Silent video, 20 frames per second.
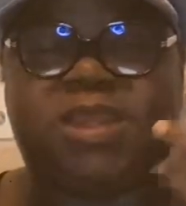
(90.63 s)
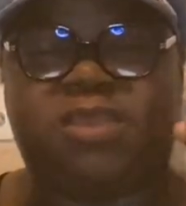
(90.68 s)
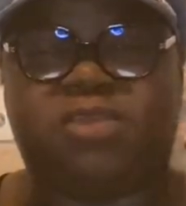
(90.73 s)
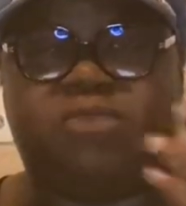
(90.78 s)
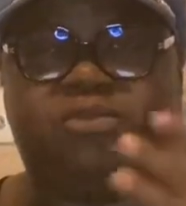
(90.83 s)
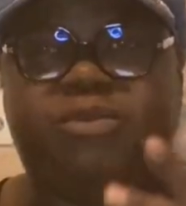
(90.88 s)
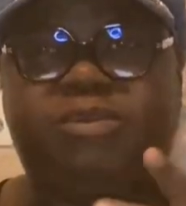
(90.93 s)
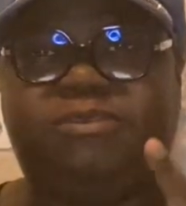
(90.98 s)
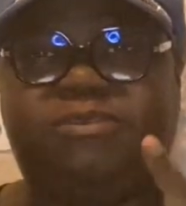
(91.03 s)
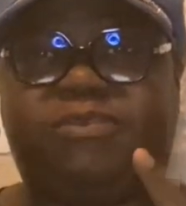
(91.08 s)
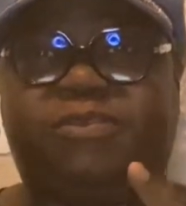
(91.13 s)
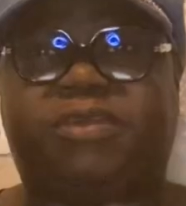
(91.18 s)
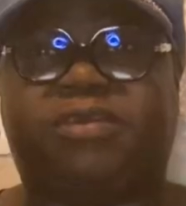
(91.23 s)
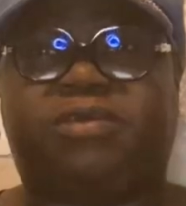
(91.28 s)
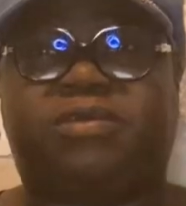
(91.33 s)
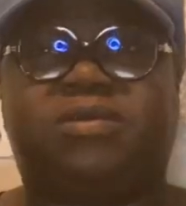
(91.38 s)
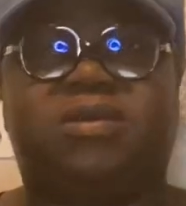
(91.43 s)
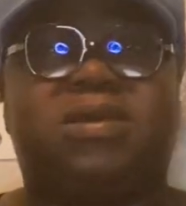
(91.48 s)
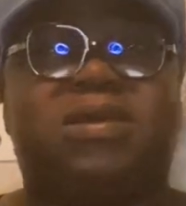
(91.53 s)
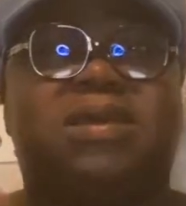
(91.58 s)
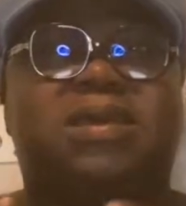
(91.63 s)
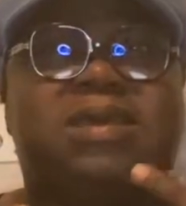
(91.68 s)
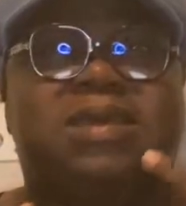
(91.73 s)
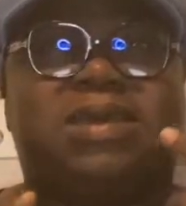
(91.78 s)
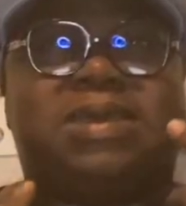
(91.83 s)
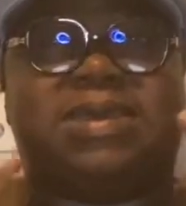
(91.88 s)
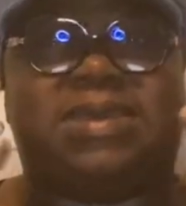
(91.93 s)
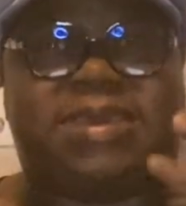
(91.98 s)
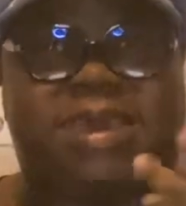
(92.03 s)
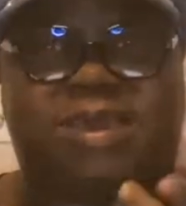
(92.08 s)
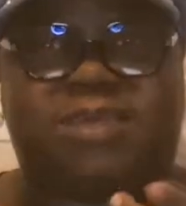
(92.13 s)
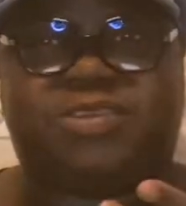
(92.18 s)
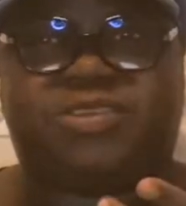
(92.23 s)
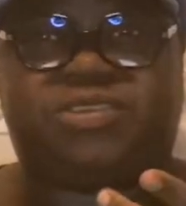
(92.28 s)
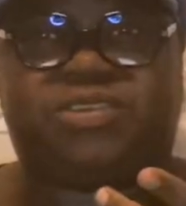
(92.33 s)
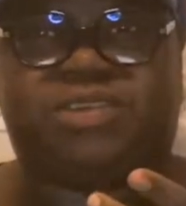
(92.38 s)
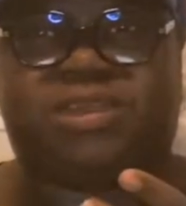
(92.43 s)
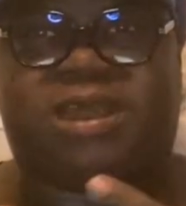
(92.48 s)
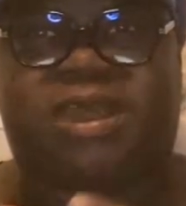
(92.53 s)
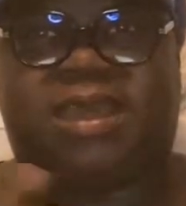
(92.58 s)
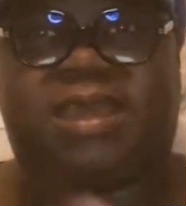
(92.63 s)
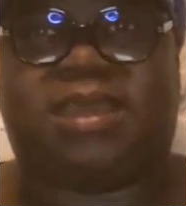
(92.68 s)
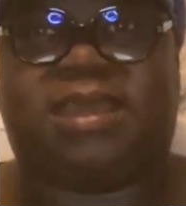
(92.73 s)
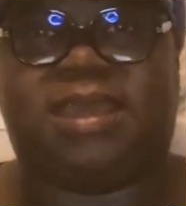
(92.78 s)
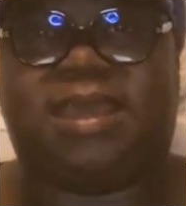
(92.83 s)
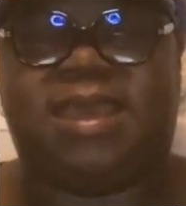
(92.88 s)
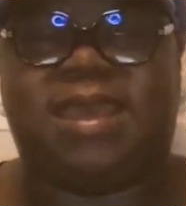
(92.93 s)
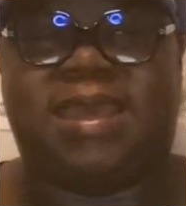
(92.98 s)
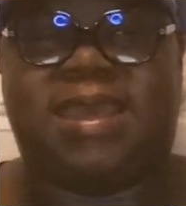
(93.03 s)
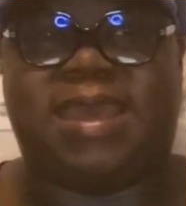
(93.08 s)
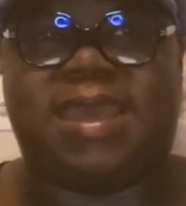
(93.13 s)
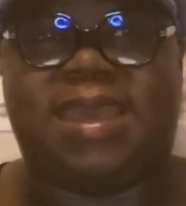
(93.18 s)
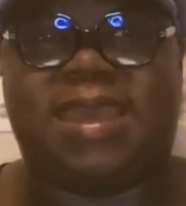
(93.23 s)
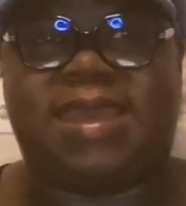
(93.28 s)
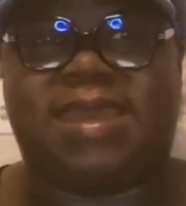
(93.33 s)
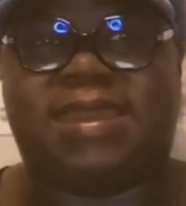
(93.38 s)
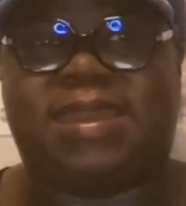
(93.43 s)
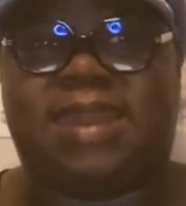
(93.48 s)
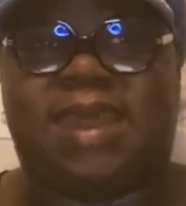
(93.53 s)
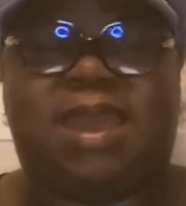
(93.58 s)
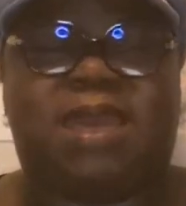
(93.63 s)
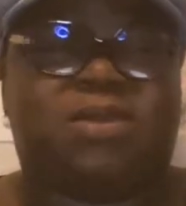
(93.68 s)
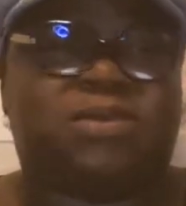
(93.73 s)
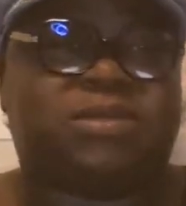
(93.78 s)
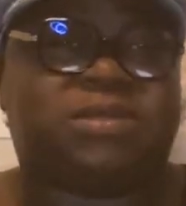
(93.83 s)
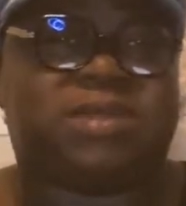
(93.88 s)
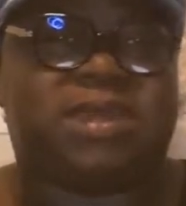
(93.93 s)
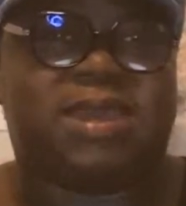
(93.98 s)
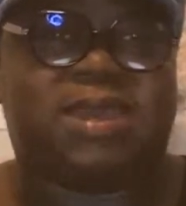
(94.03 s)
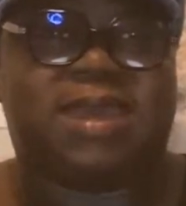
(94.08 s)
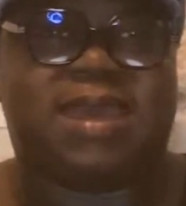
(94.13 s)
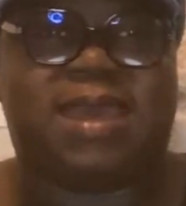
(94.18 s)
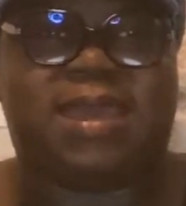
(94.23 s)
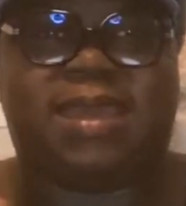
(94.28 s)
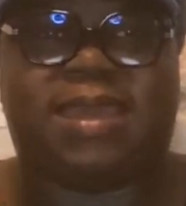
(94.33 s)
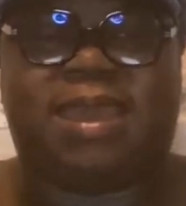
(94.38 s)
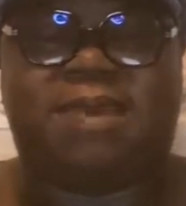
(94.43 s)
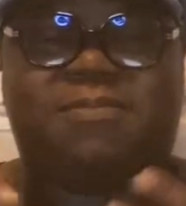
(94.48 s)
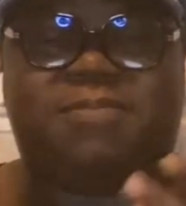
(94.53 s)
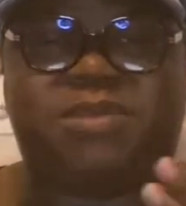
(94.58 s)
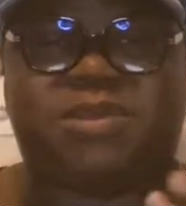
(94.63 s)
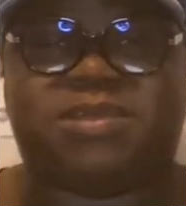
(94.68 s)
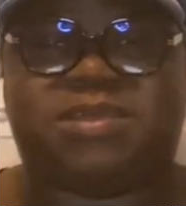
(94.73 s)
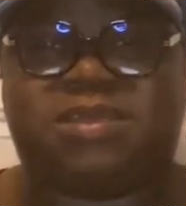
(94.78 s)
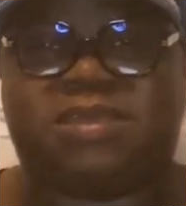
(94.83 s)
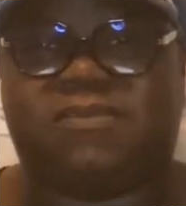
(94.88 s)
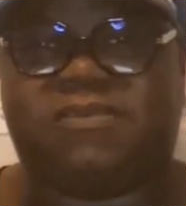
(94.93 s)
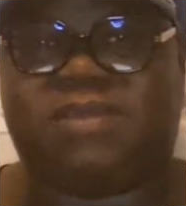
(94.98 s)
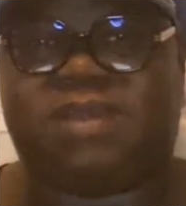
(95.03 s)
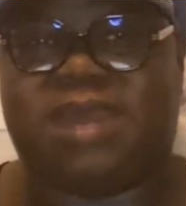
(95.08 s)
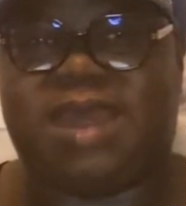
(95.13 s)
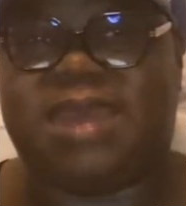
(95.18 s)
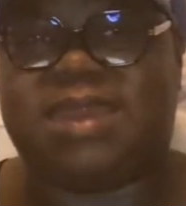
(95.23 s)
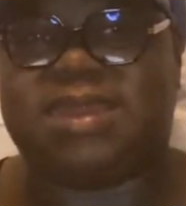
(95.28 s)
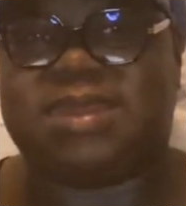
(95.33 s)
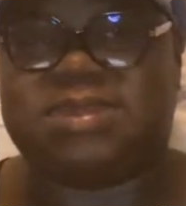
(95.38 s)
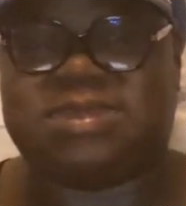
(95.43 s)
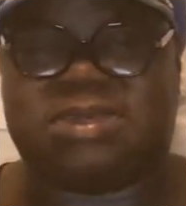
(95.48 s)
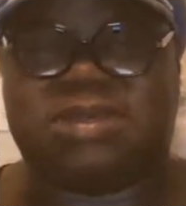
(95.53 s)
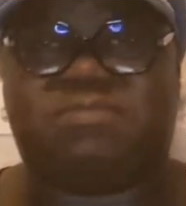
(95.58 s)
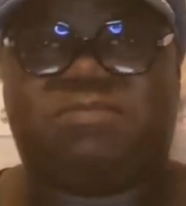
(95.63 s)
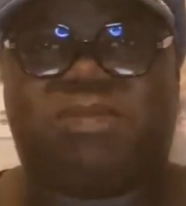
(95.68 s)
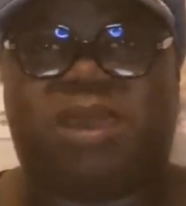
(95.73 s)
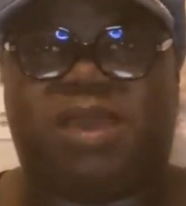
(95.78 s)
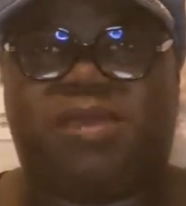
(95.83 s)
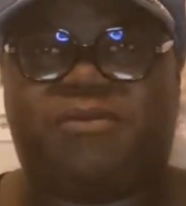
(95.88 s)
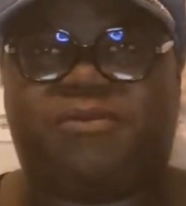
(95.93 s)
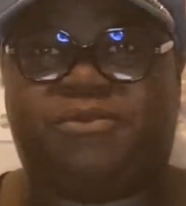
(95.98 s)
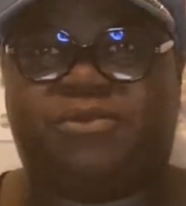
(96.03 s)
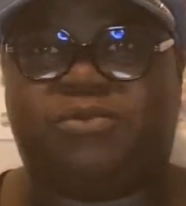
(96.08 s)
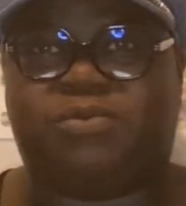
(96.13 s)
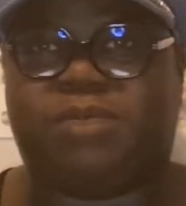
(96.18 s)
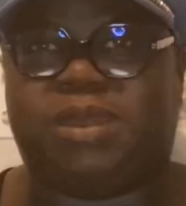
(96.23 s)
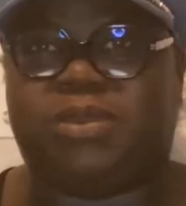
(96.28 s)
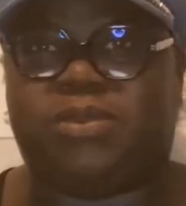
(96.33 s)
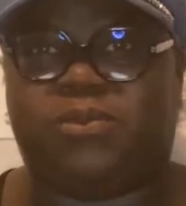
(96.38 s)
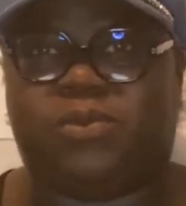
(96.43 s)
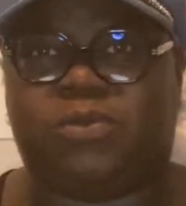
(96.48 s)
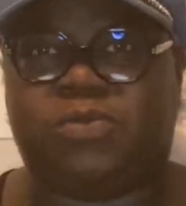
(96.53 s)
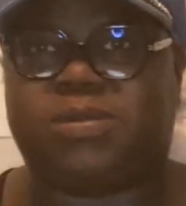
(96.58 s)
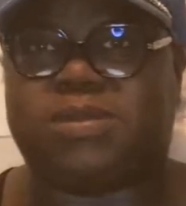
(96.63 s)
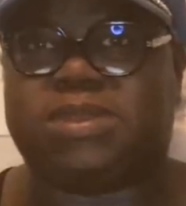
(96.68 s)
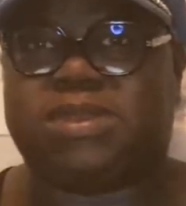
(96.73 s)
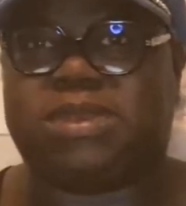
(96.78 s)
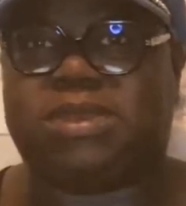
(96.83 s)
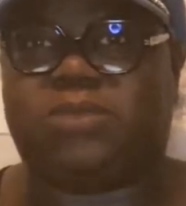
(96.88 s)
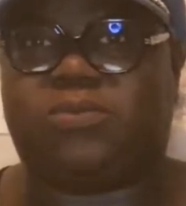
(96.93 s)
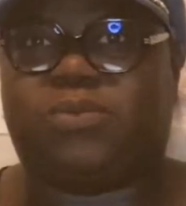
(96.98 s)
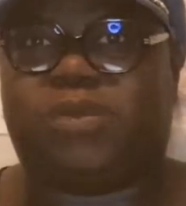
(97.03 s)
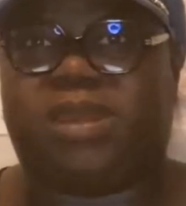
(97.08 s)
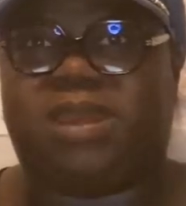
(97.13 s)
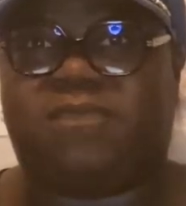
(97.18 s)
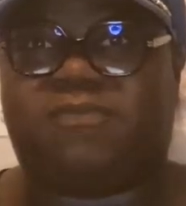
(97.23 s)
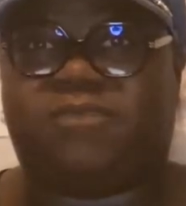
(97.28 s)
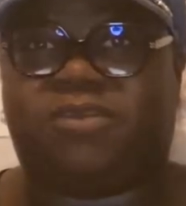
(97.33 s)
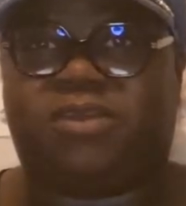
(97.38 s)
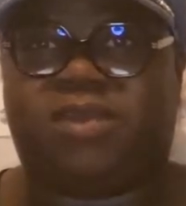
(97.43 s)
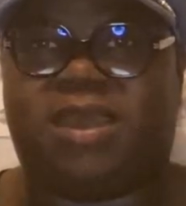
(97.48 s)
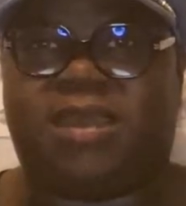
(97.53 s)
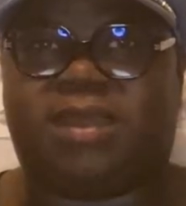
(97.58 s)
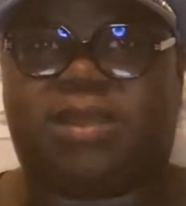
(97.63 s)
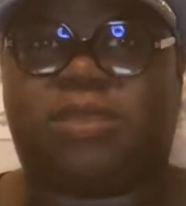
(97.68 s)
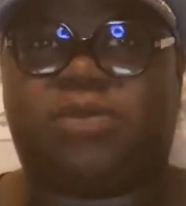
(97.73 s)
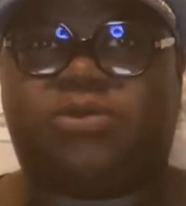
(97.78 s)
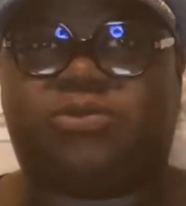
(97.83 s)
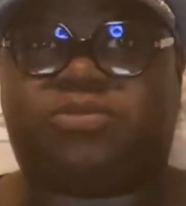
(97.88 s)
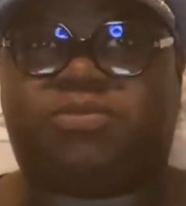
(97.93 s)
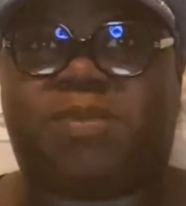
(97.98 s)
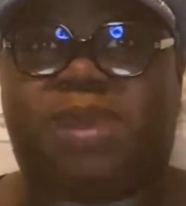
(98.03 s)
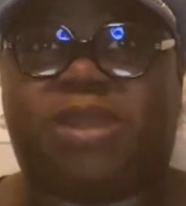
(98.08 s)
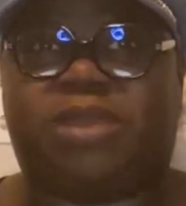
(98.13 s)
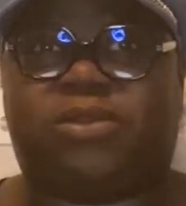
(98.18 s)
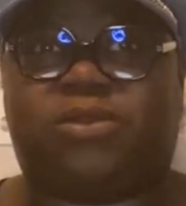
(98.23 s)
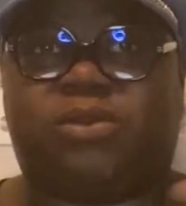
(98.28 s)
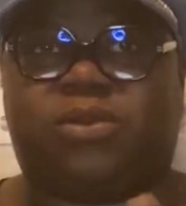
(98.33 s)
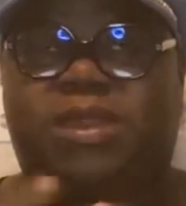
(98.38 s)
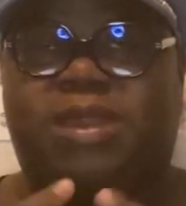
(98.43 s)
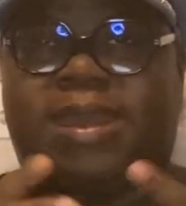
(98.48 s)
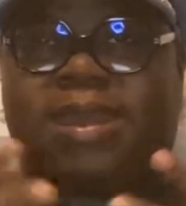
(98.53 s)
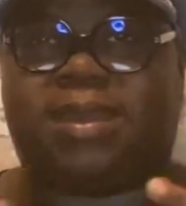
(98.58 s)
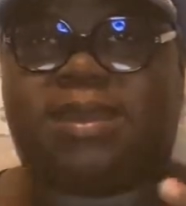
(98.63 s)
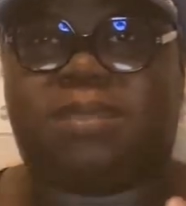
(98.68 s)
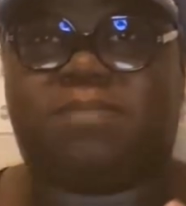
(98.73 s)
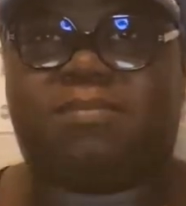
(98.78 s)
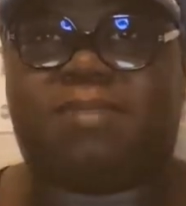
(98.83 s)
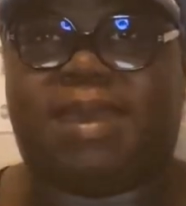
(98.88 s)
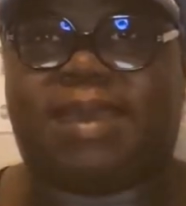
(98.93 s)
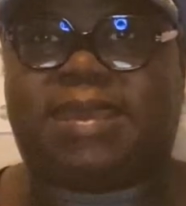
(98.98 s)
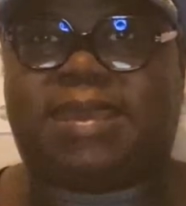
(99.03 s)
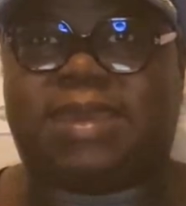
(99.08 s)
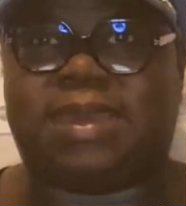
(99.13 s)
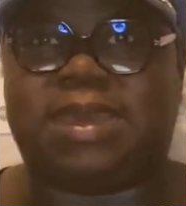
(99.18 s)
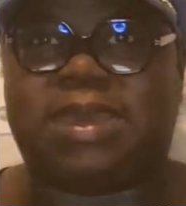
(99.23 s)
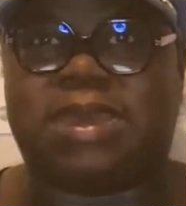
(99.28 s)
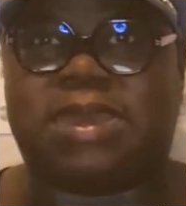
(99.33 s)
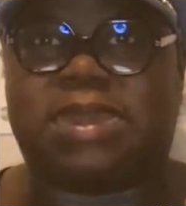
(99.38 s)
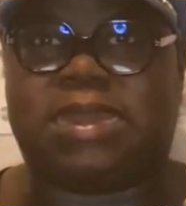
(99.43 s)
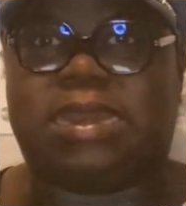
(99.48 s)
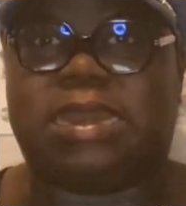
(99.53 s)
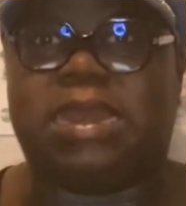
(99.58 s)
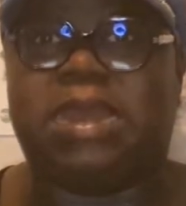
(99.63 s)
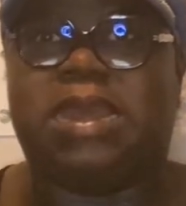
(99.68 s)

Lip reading: refill yesterday and I was like, I can't perceive it, and it's in my room, and normally whenever I close my door and I come back in,